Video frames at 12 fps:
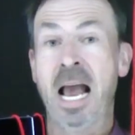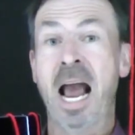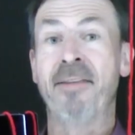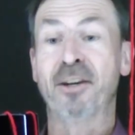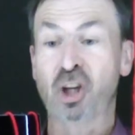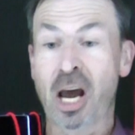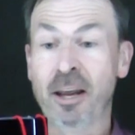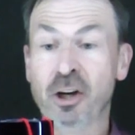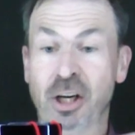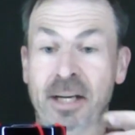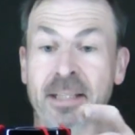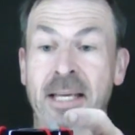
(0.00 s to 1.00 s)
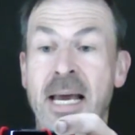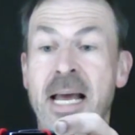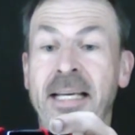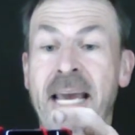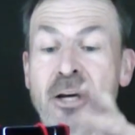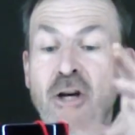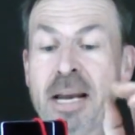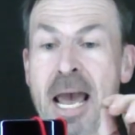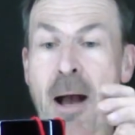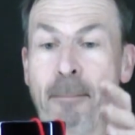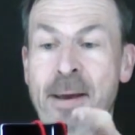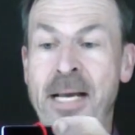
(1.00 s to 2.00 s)
And the challenge is, can you
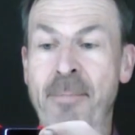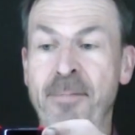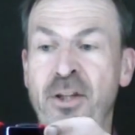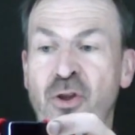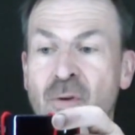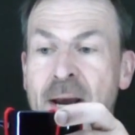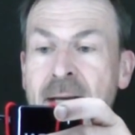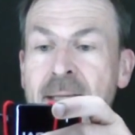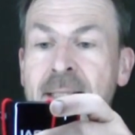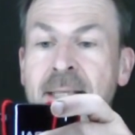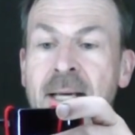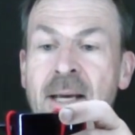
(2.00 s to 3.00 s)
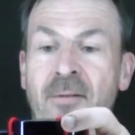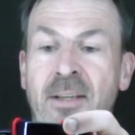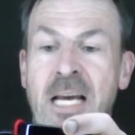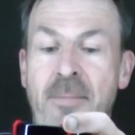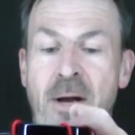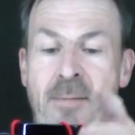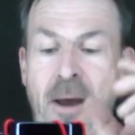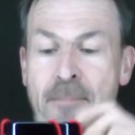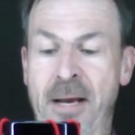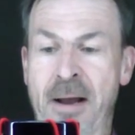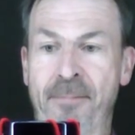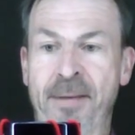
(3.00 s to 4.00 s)
now pick up the strings? For example, I might
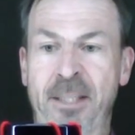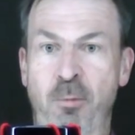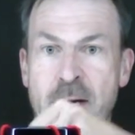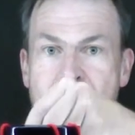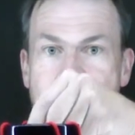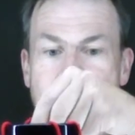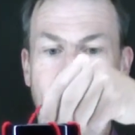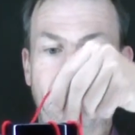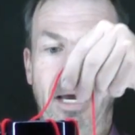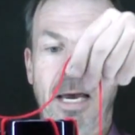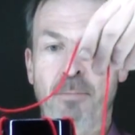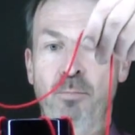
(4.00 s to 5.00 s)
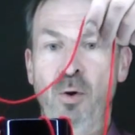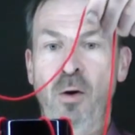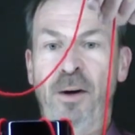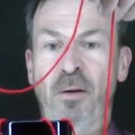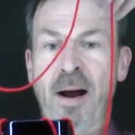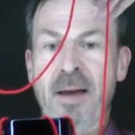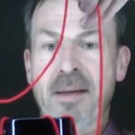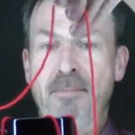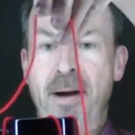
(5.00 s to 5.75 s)
pick up this one here, move it around the